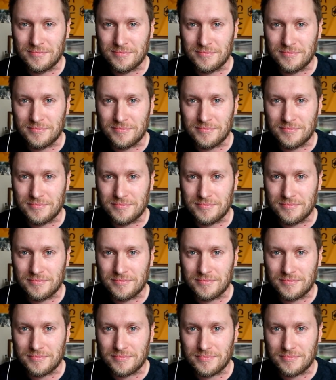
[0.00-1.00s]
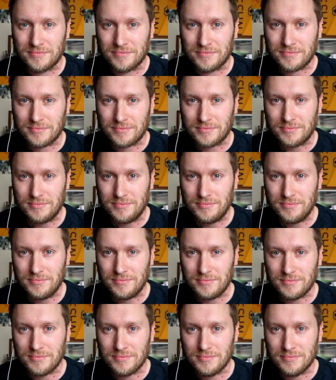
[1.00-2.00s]

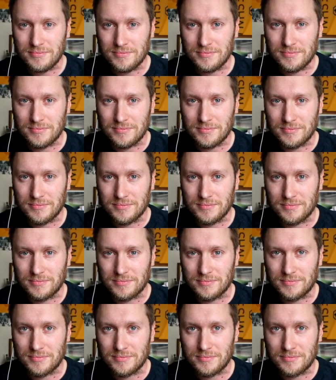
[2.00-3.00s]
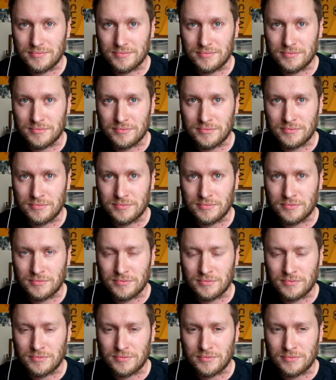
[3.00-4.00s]

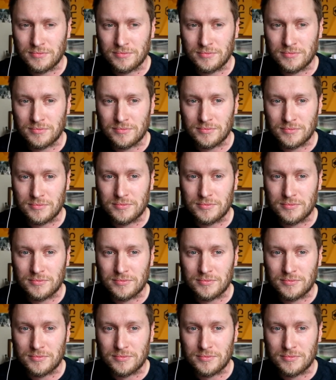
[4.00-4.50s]
No words are spoken by the person on screen.